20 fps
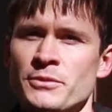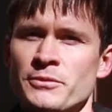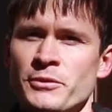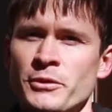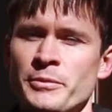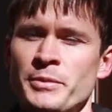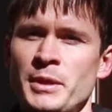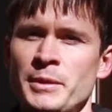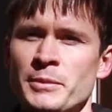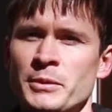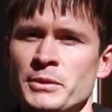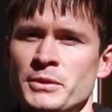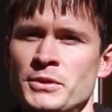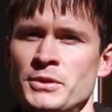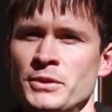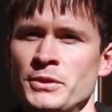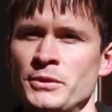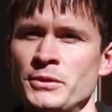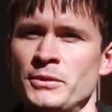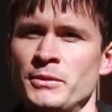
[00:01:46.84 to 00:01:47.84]
for people
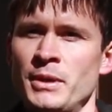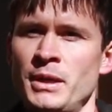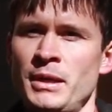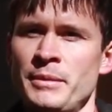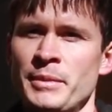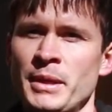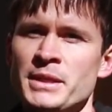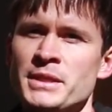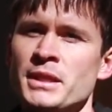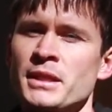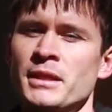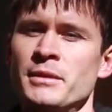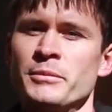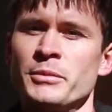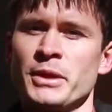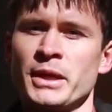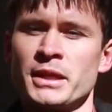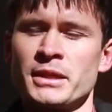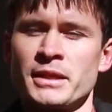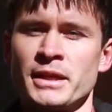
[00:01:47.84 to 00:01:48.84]
to basically
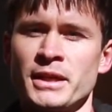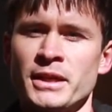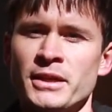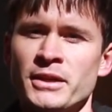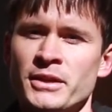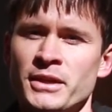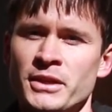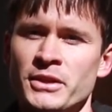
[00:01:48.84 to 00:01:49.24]
bring their